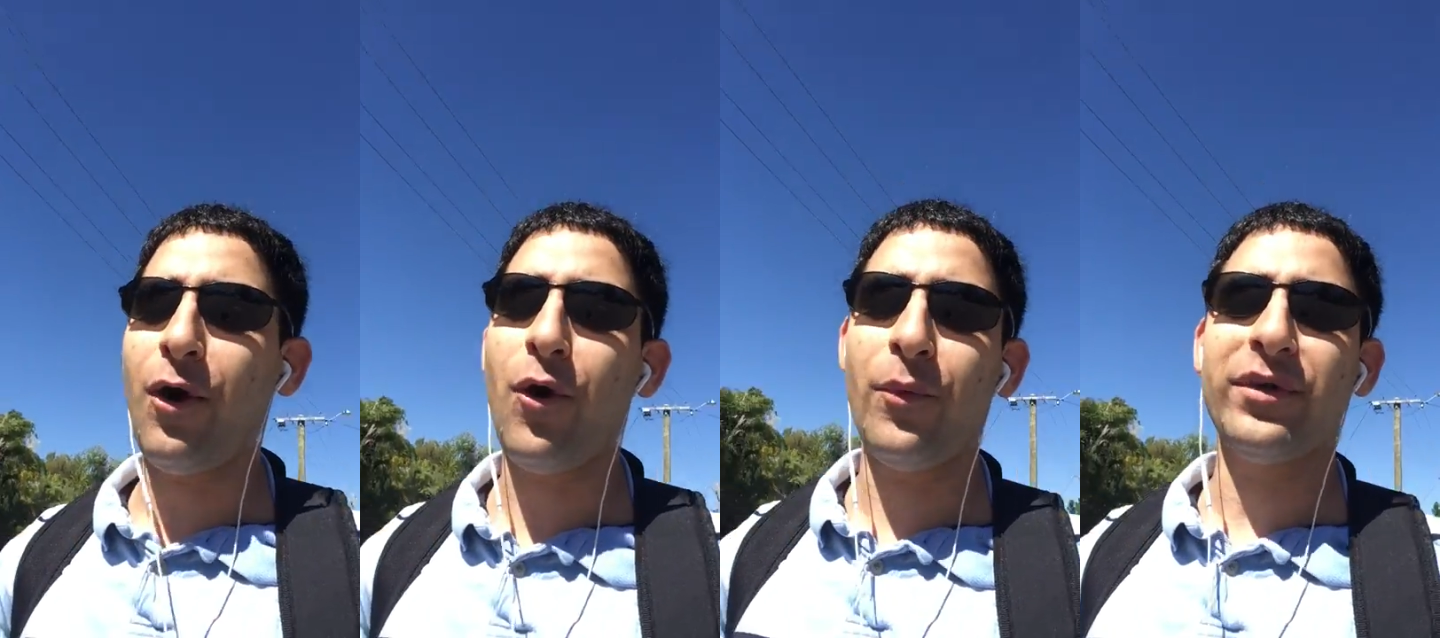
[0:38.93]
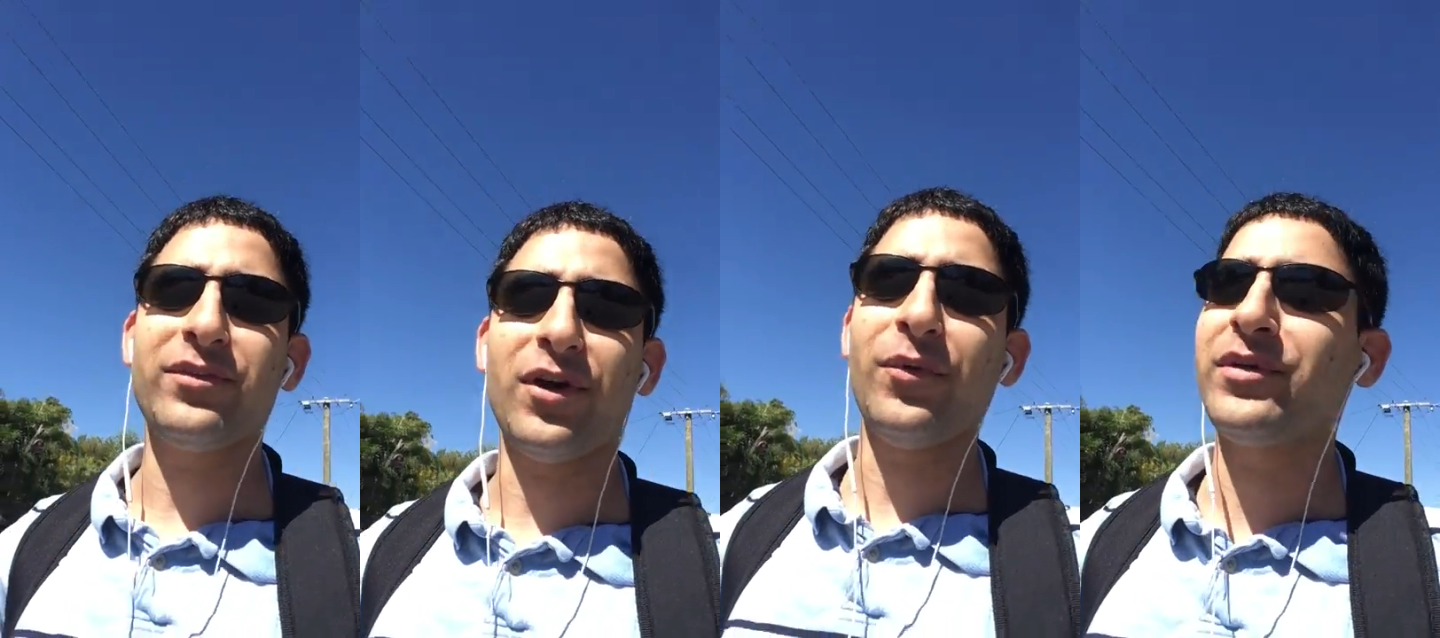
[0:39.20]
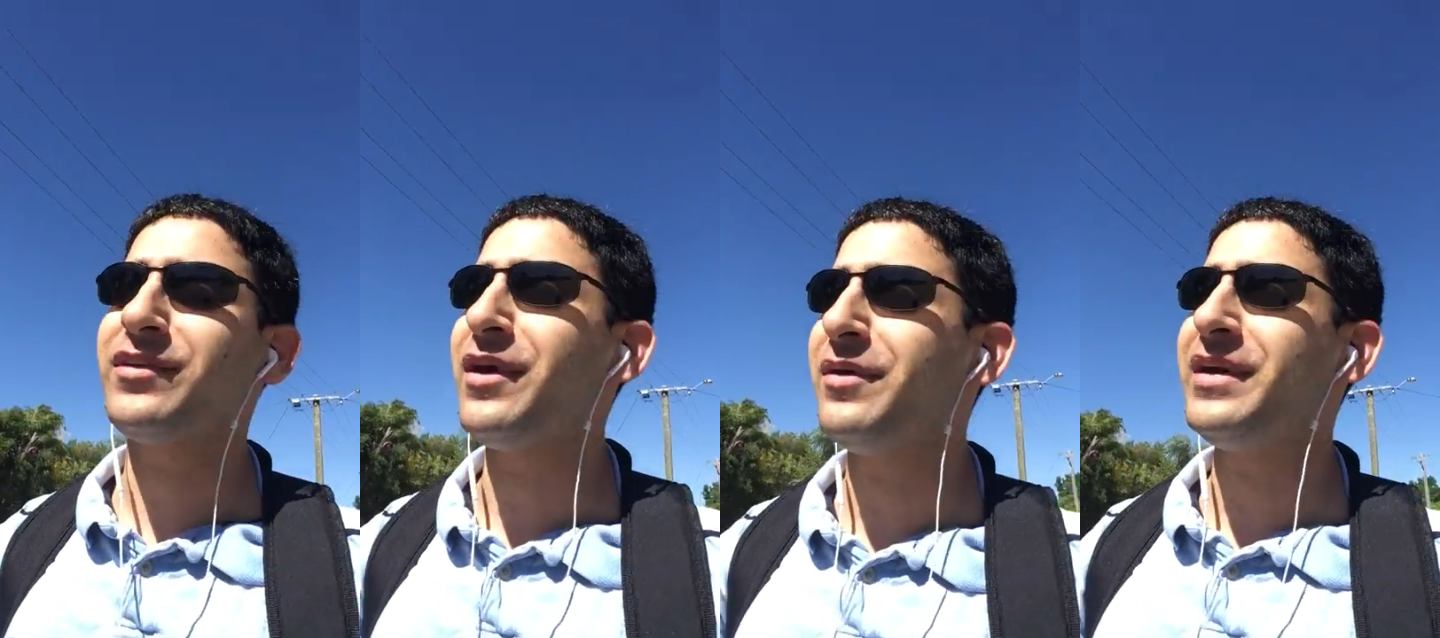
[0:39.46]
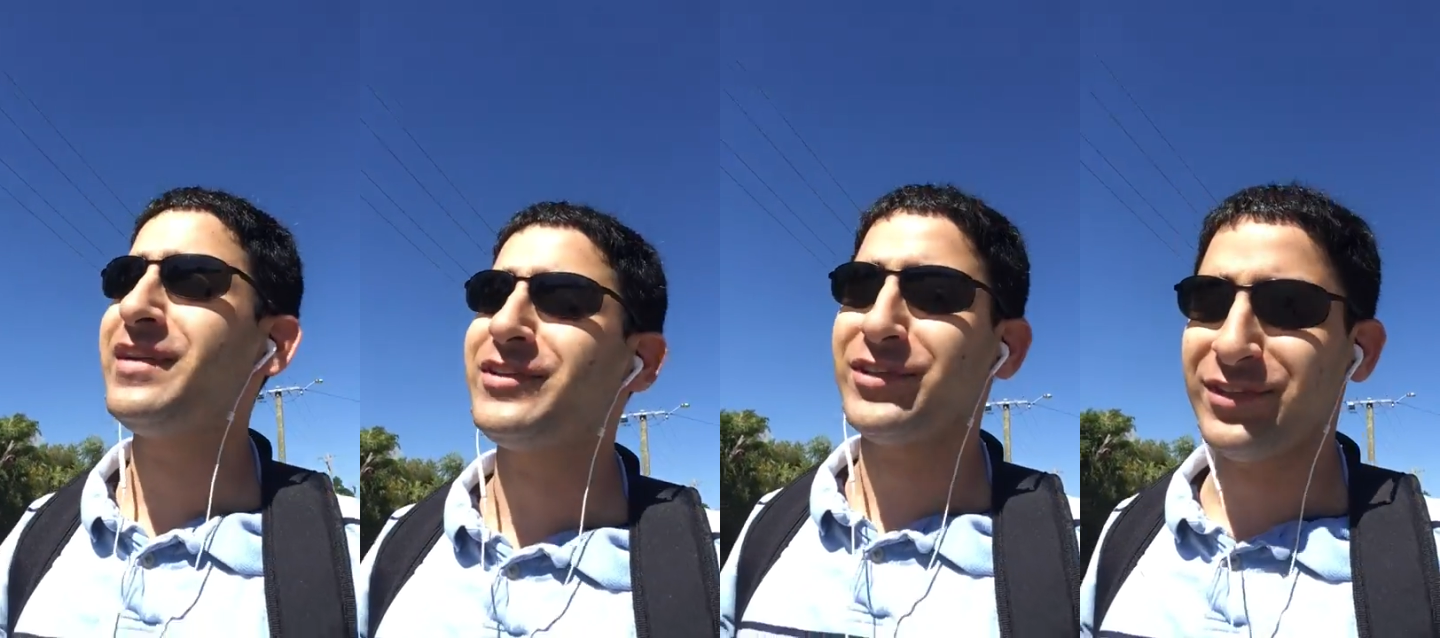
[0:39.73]
Always, always,
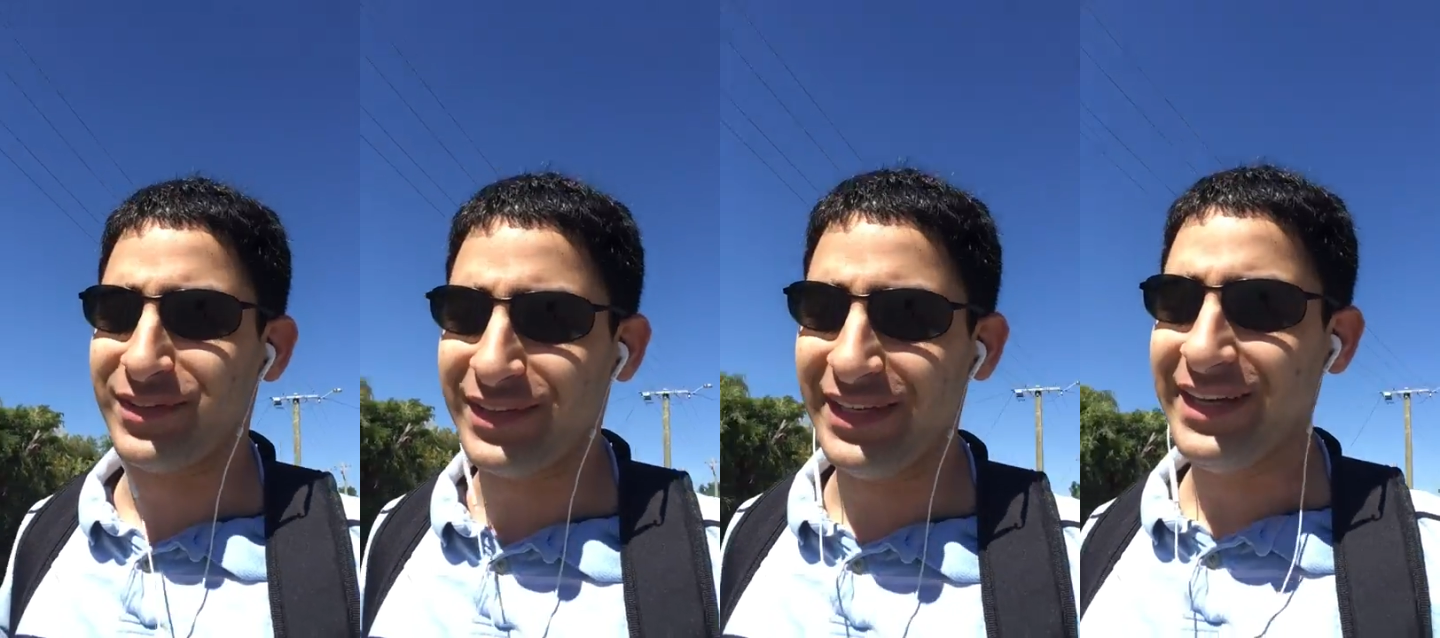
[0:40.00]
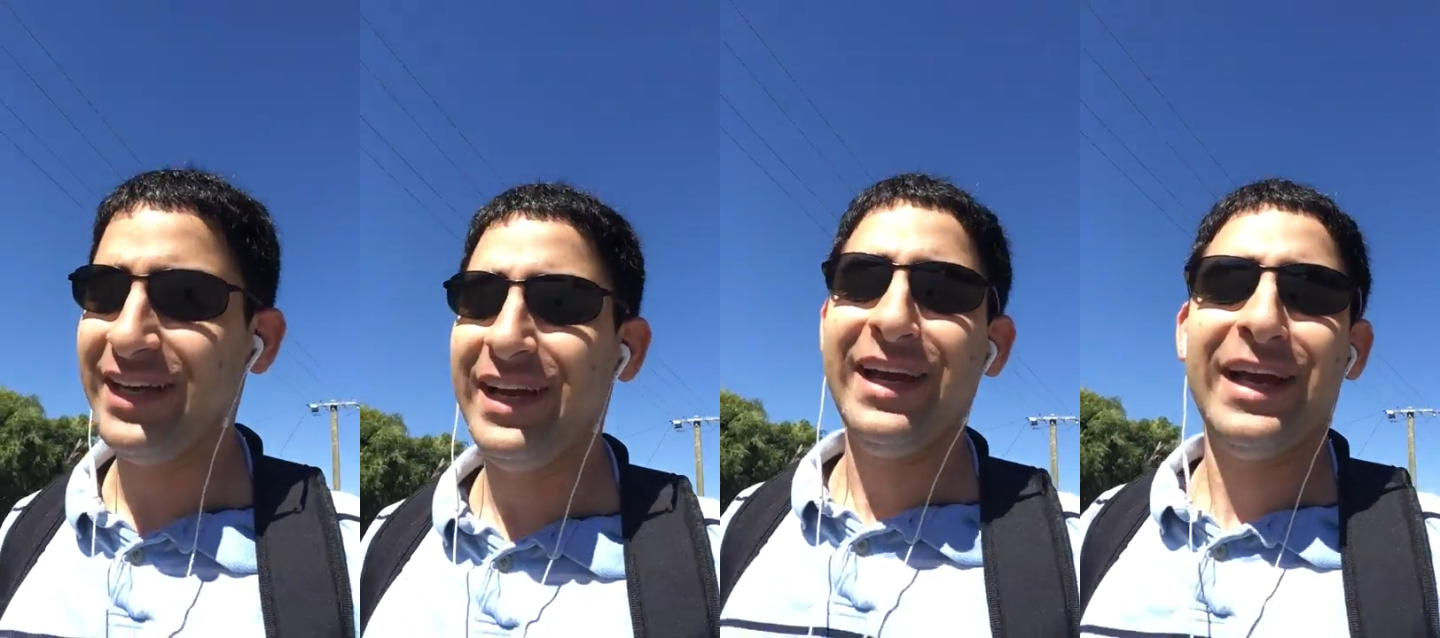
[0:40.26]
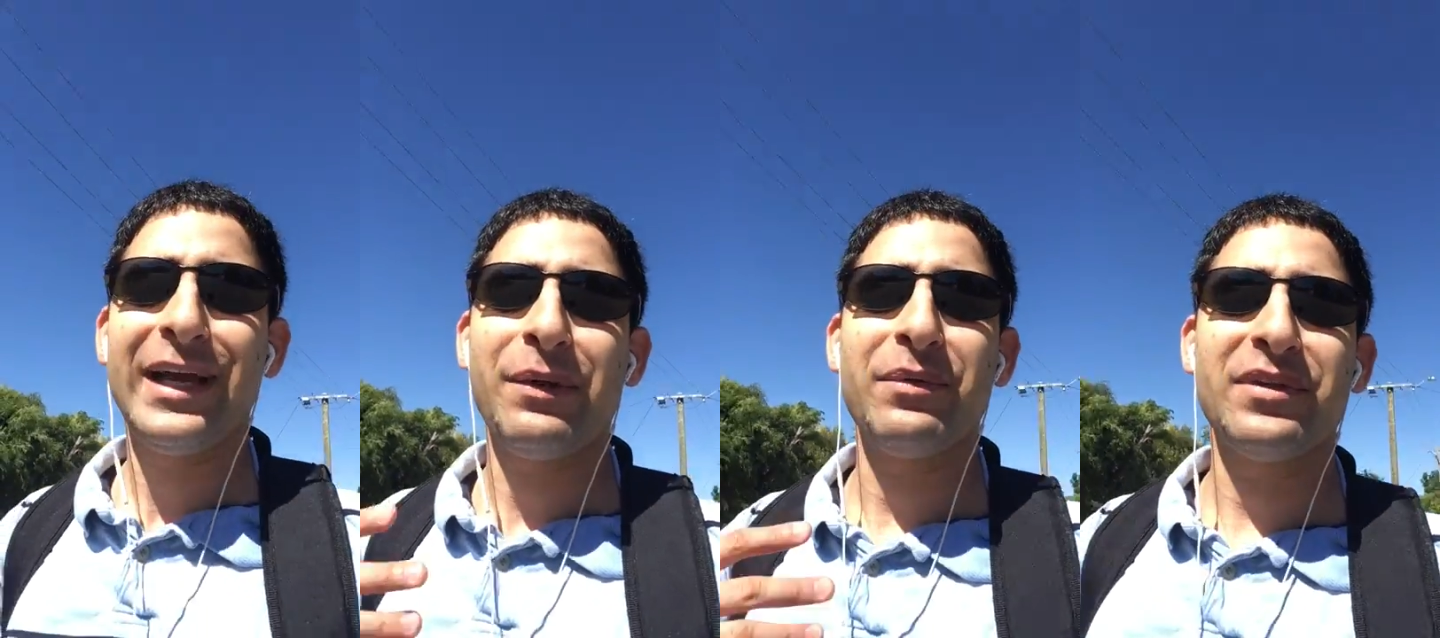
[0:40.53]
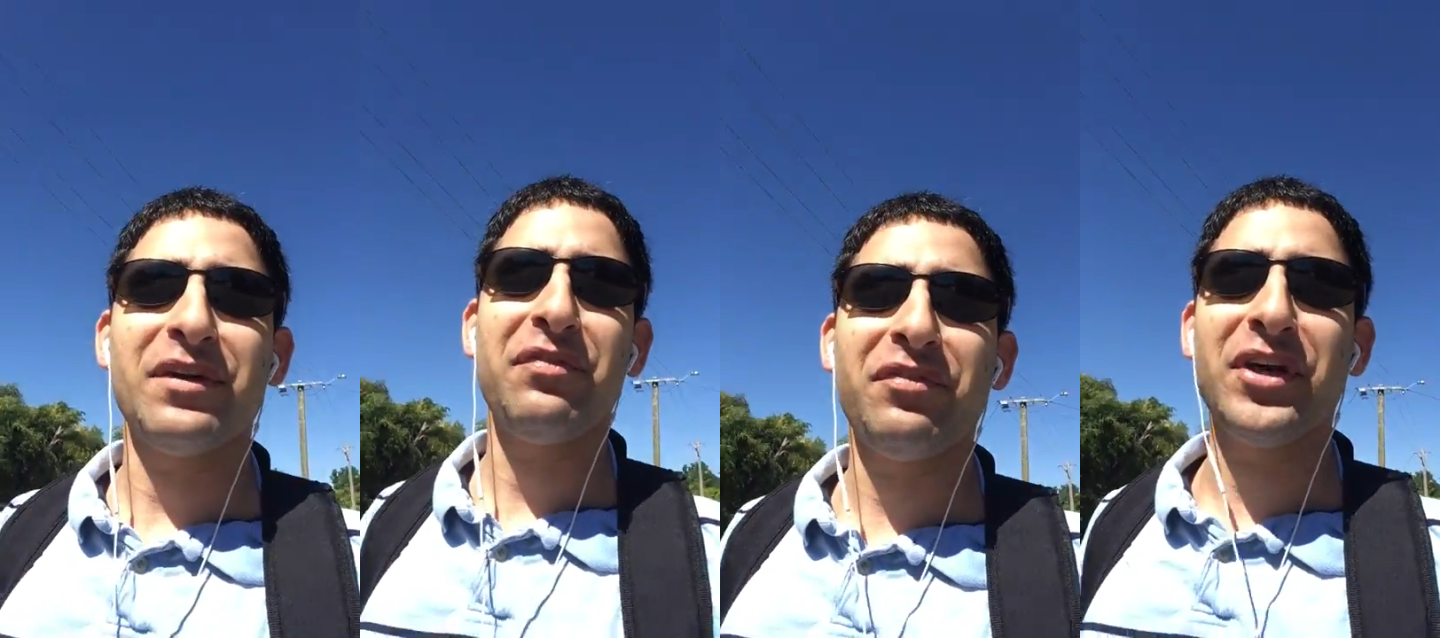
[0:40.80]
always. Just get
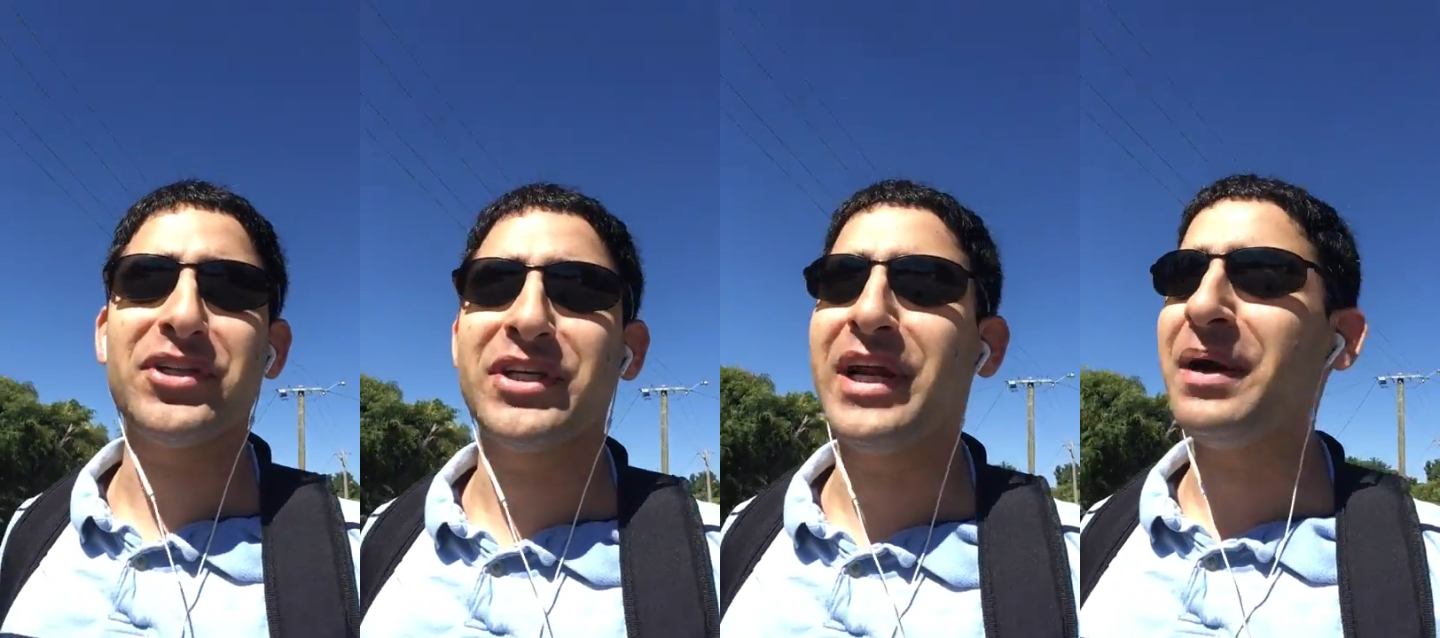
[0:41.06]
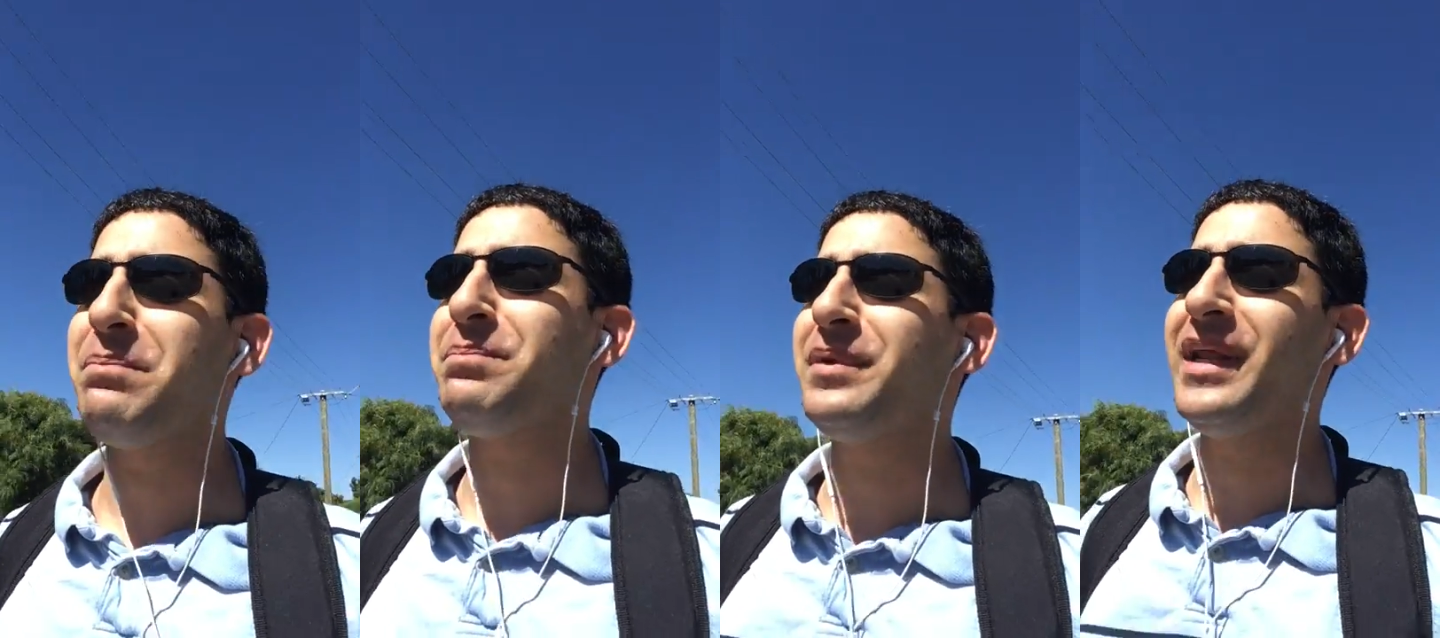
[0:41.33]
myself freshen up.